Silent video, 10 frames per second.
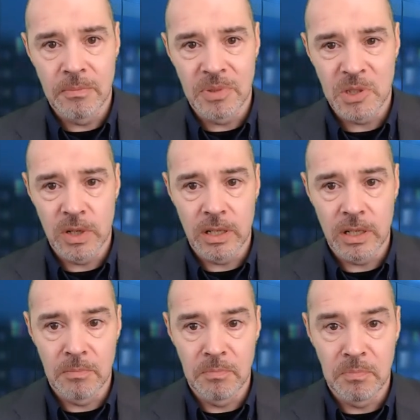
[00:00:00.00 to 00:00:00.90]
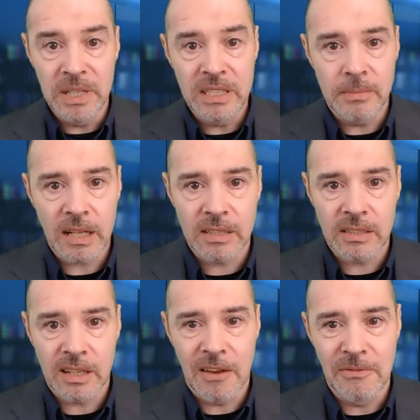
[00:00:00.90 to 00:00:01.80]
between Betamax
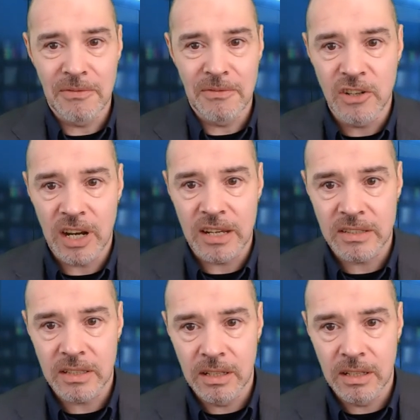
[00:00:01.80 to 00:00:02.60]
and VHS.